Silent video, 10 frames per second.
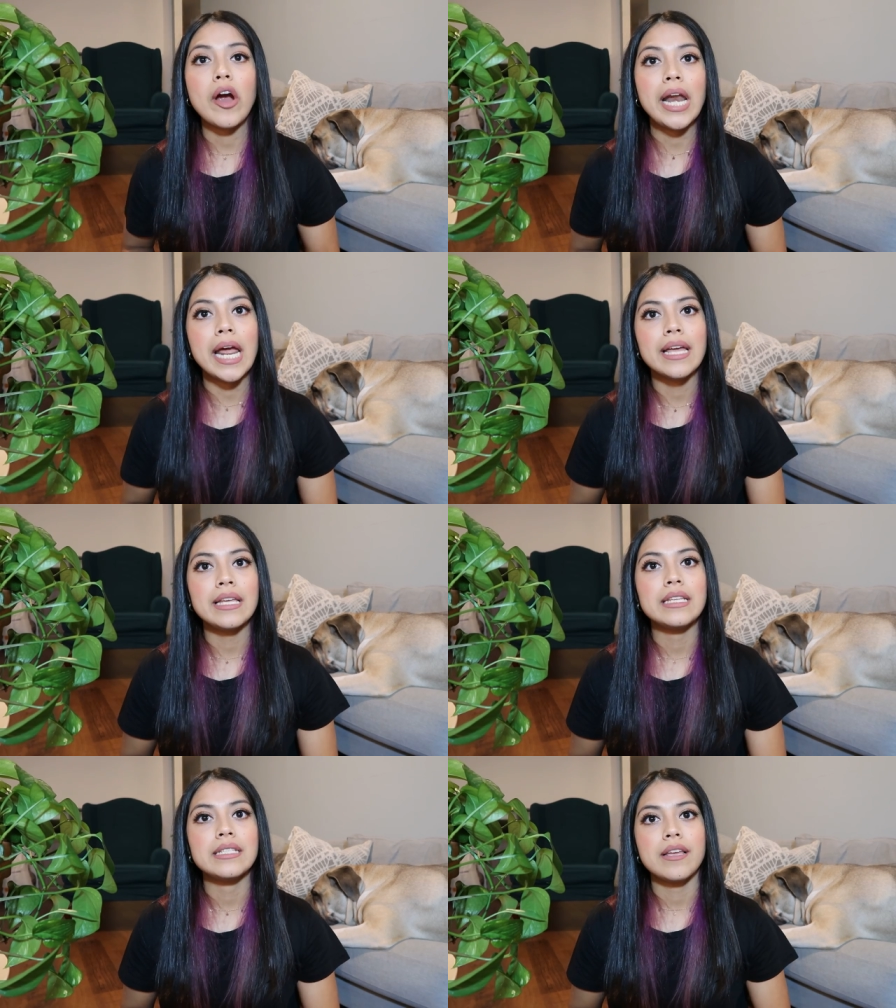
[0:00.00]
guarding
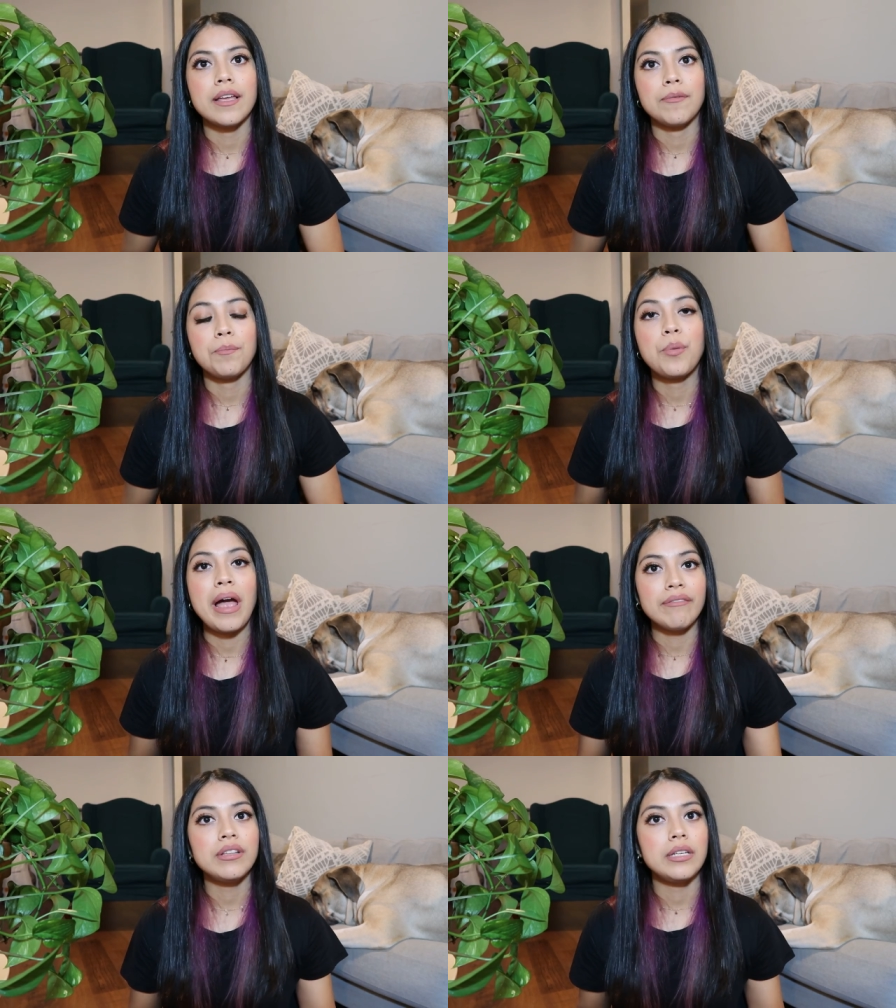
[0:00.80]
is a
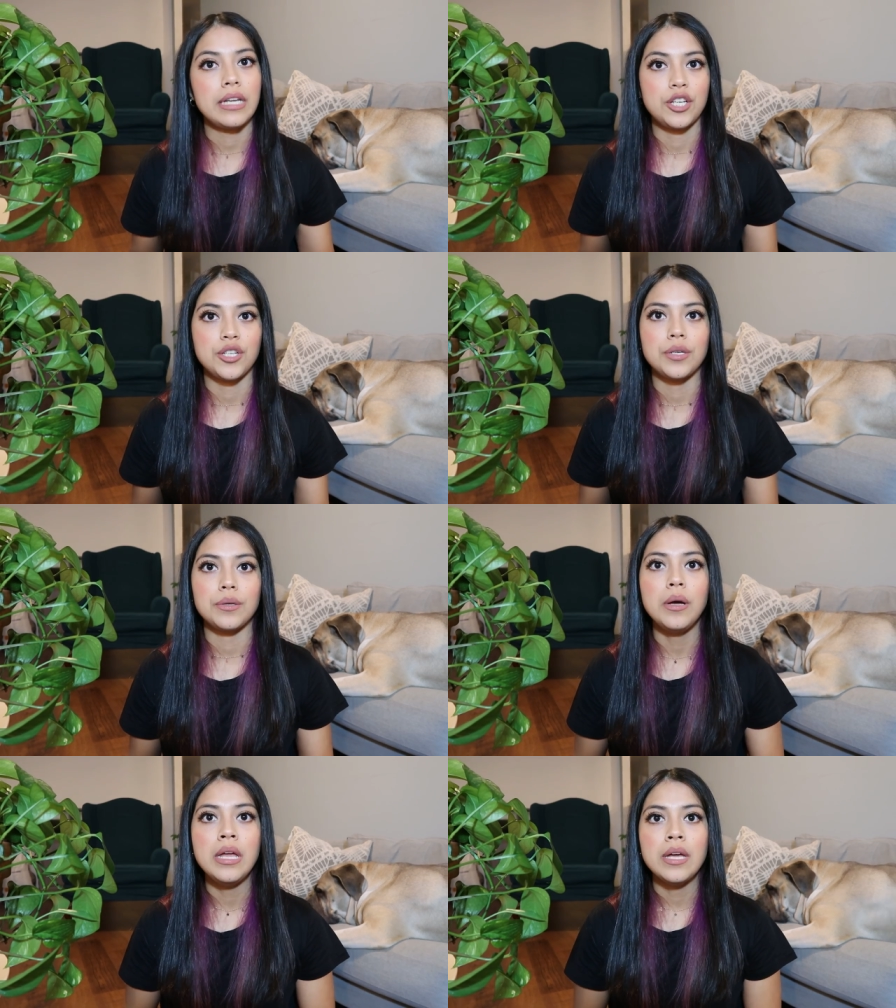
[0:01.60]
prevalent
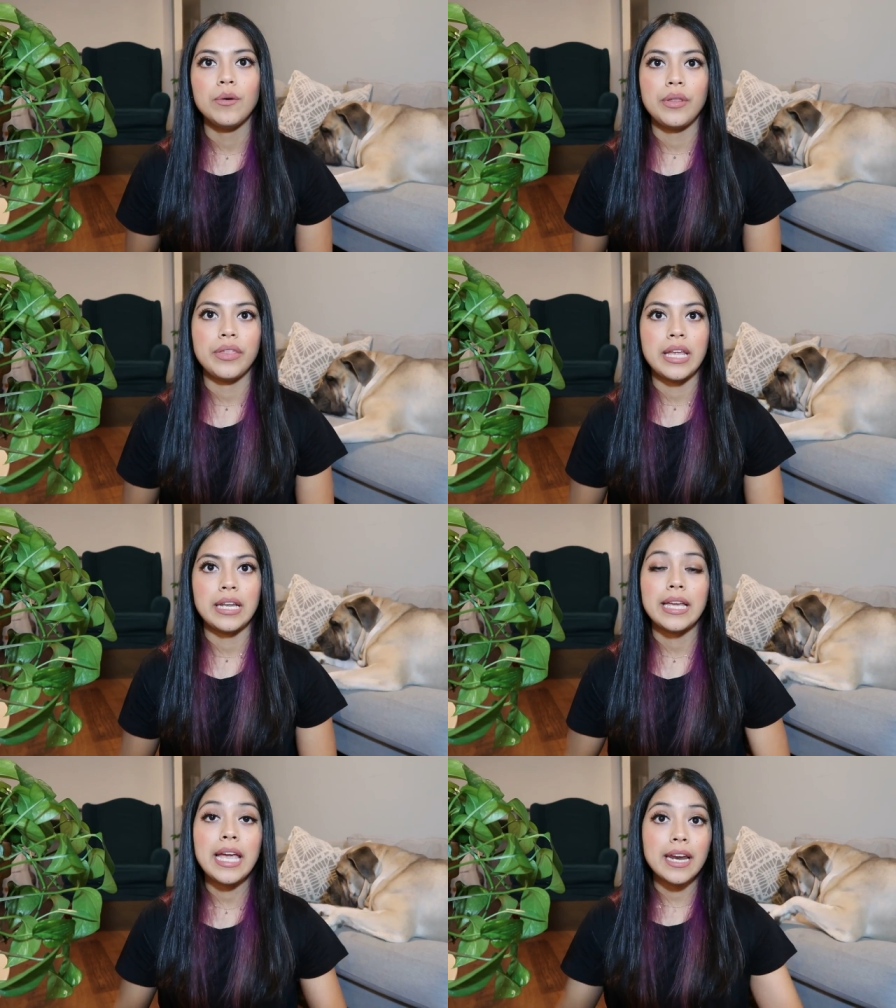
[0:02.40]
issue
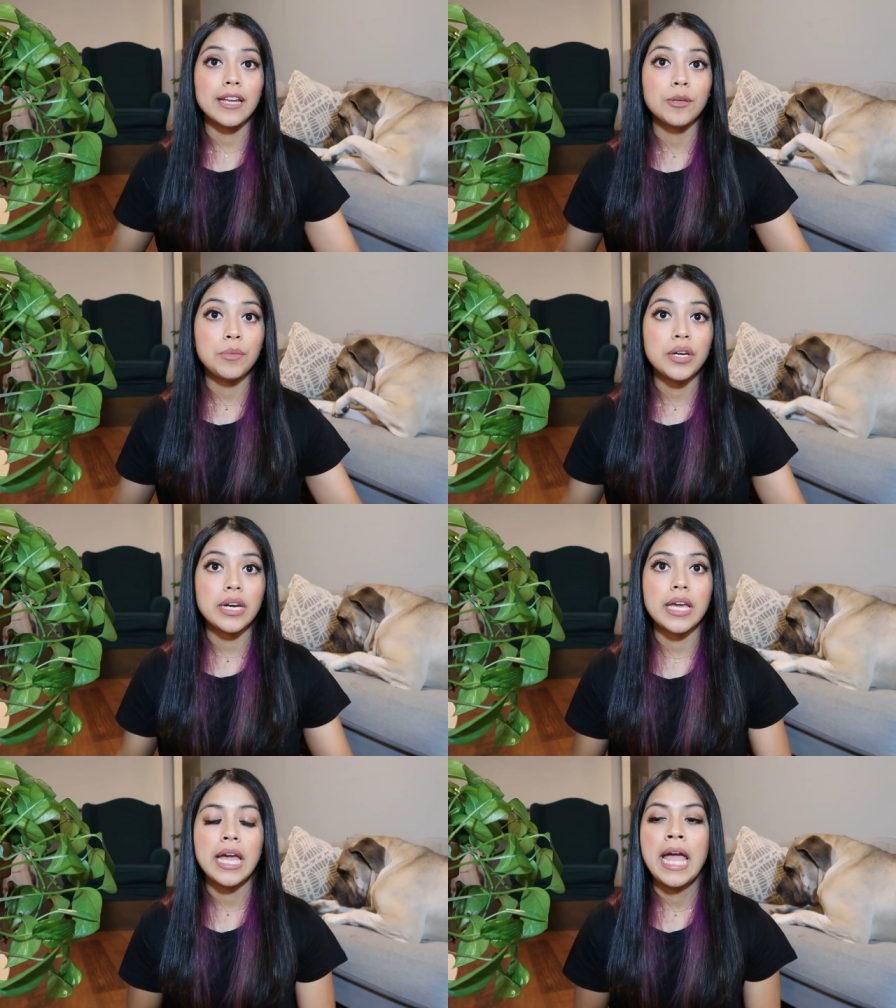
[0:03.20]
within the canine
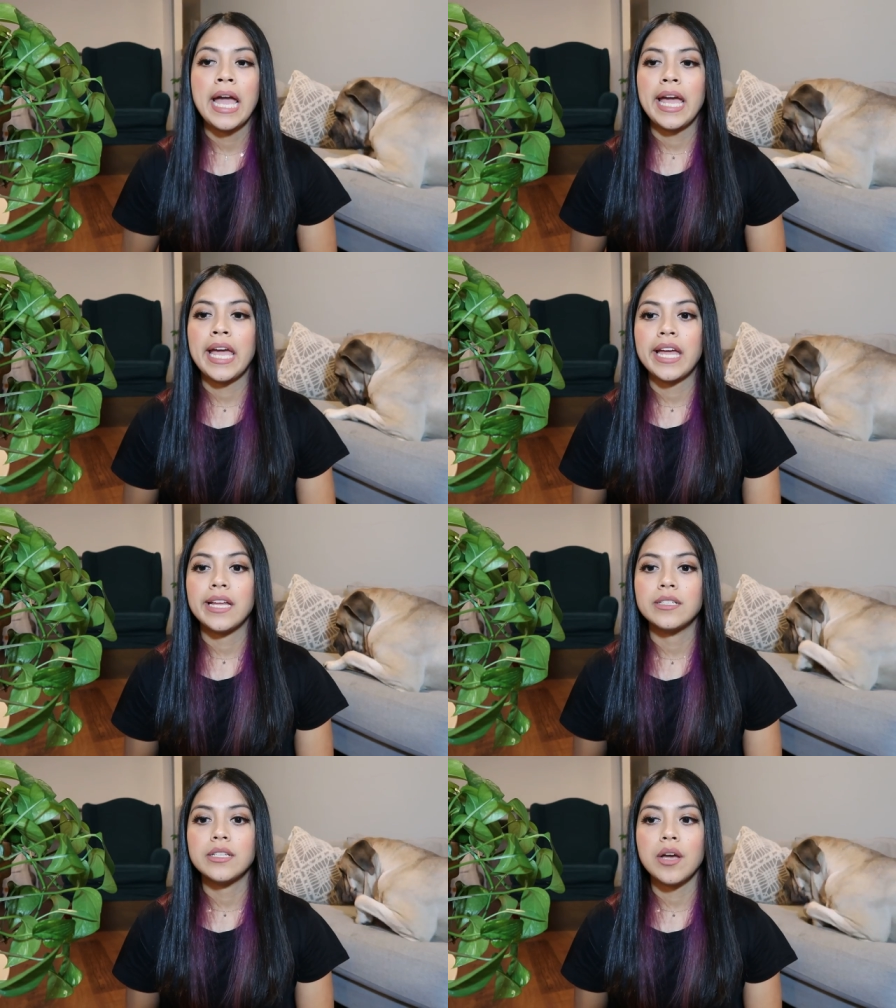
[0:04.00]
community,
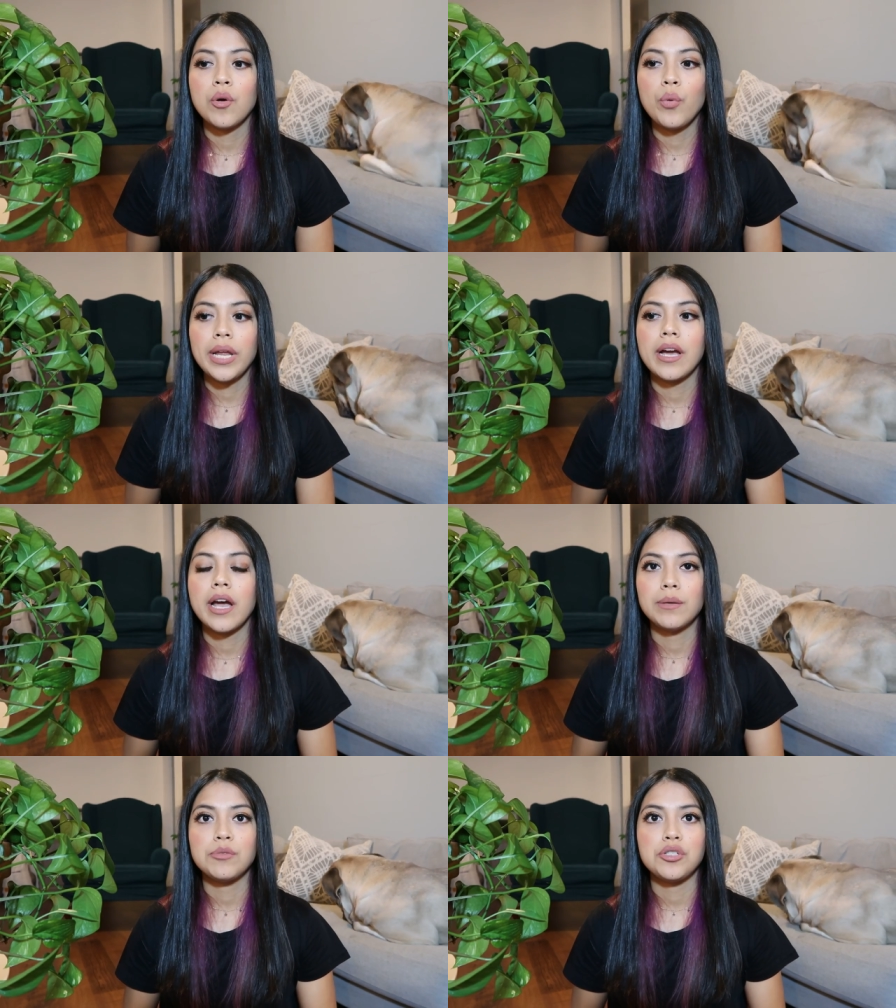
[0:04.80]
and when
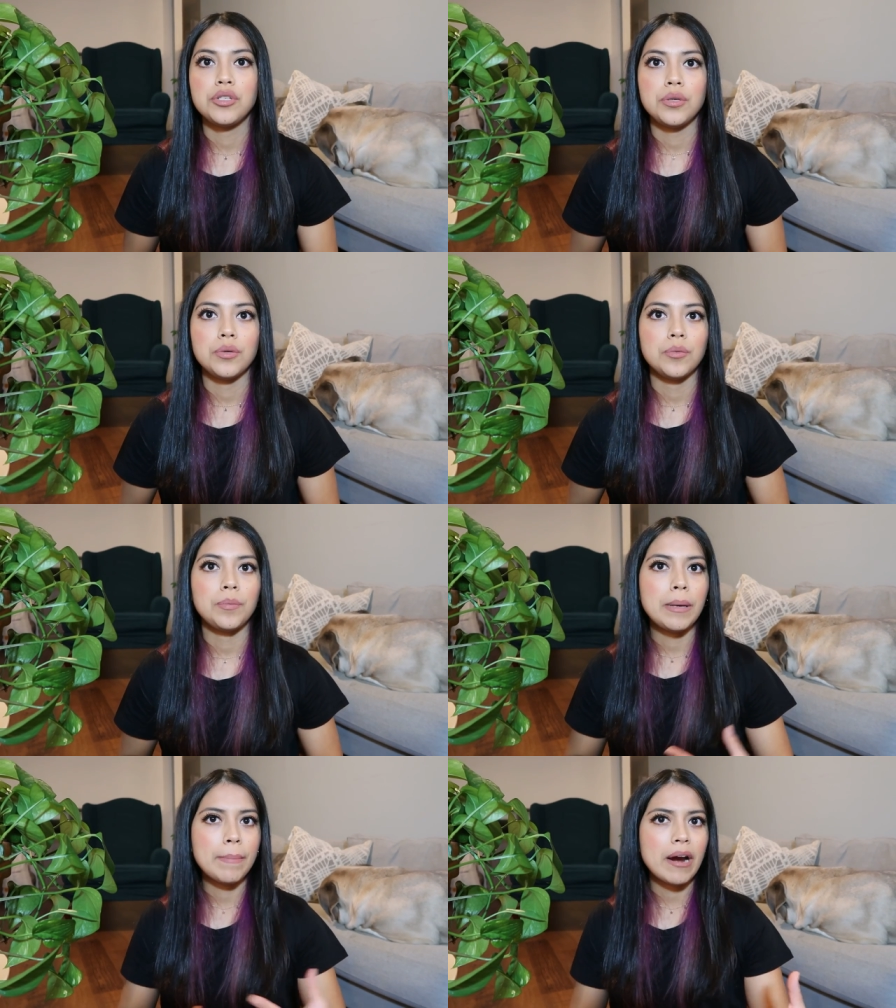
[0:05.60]
it comes to
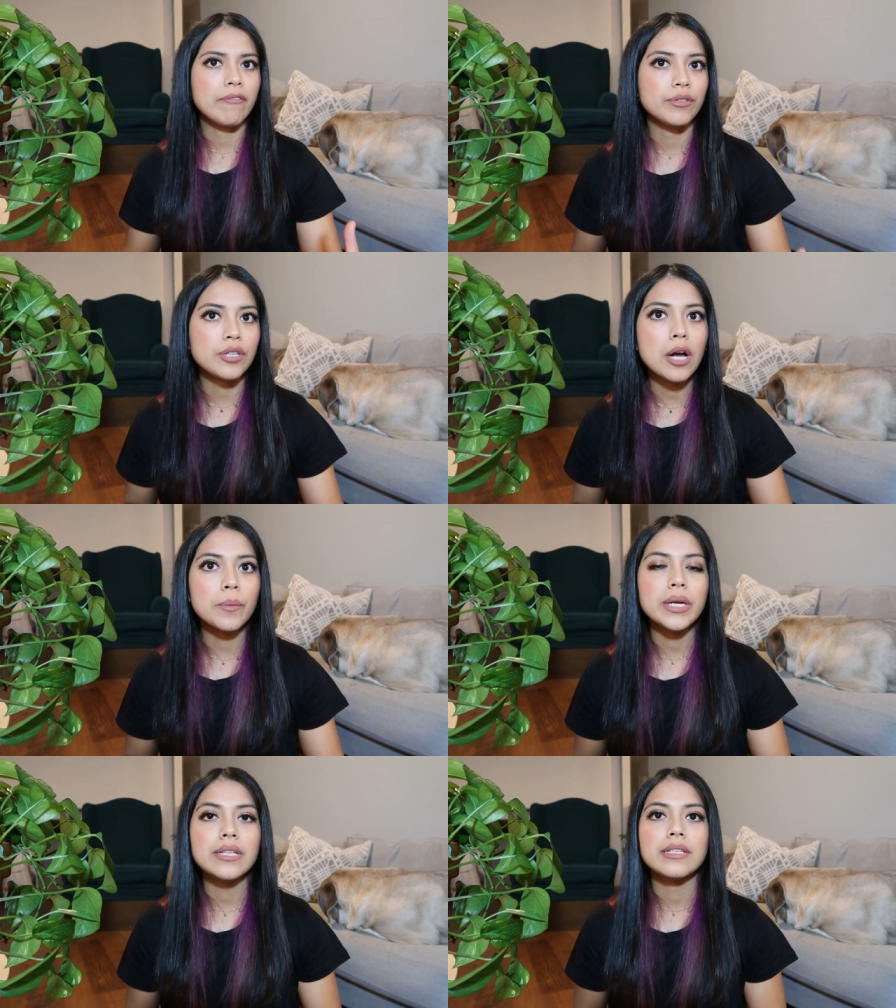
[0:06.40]
big powerful
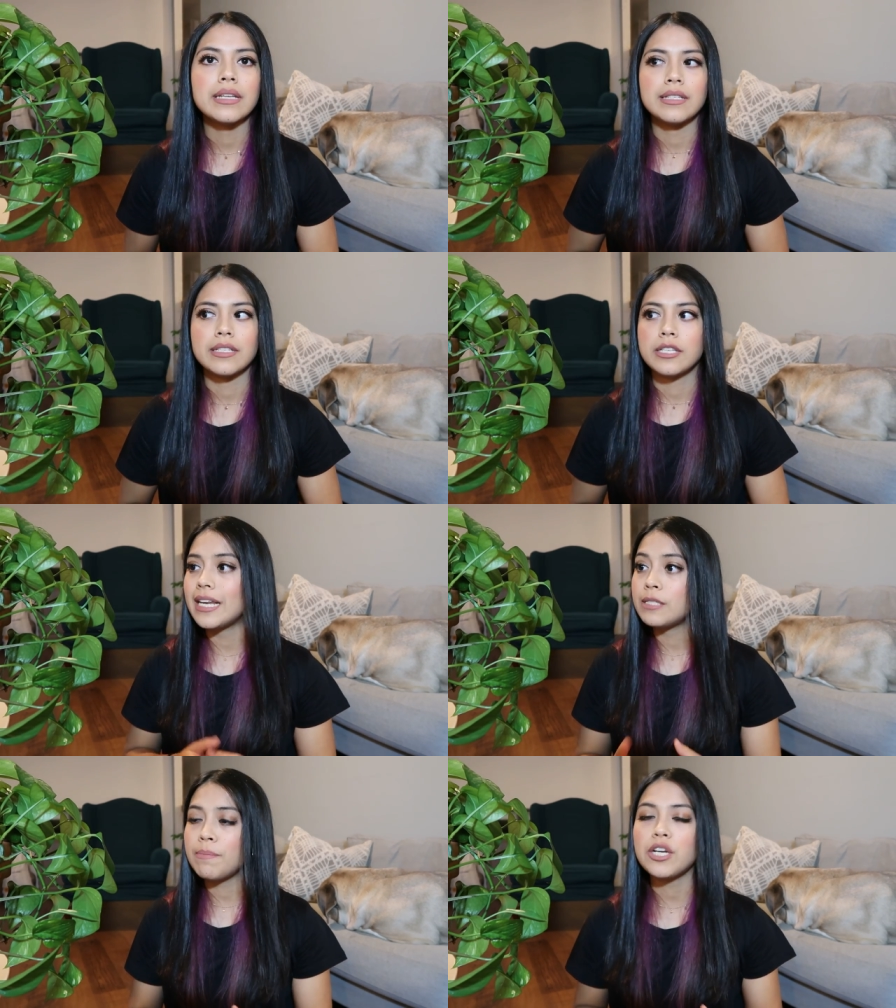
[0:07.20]
dog breeds, it is
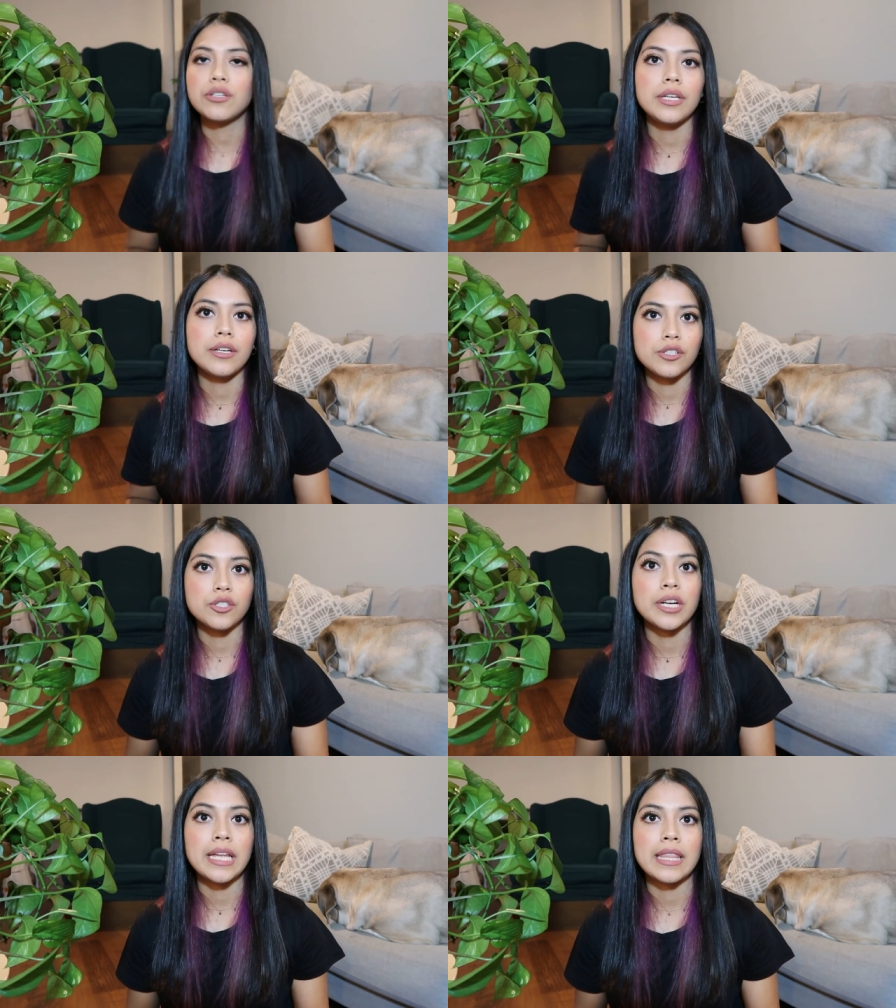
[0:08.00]
an especially
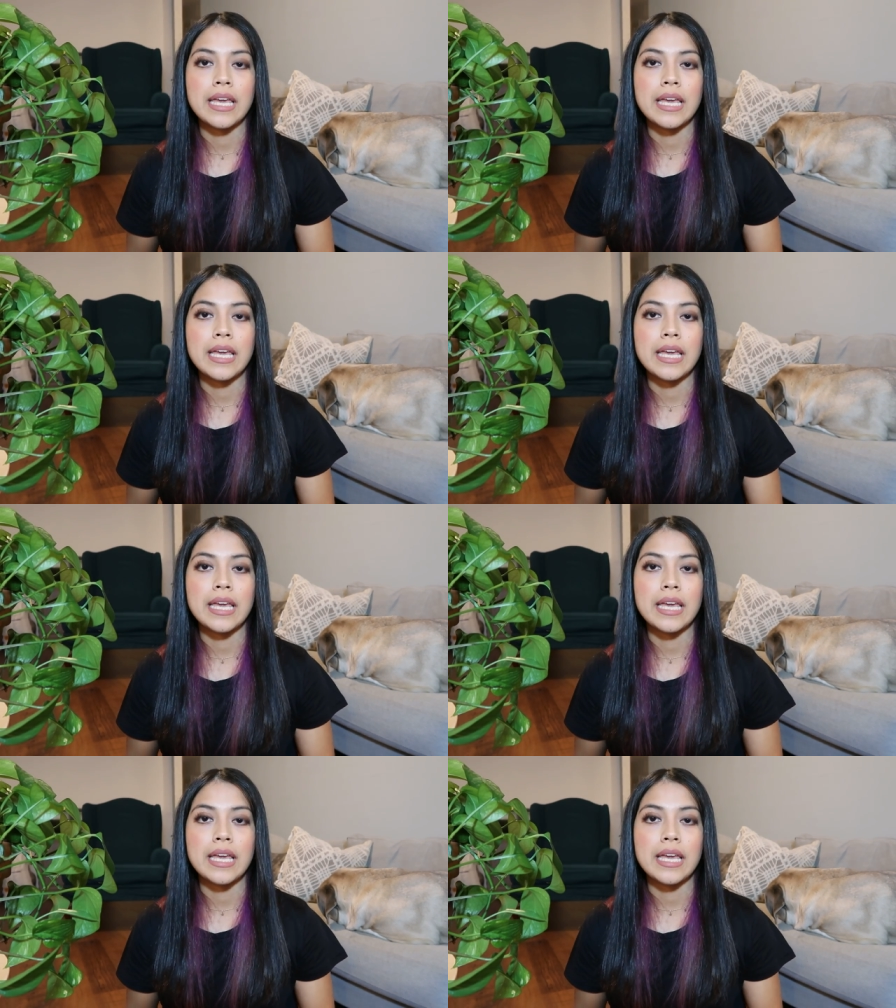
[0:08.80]
concerning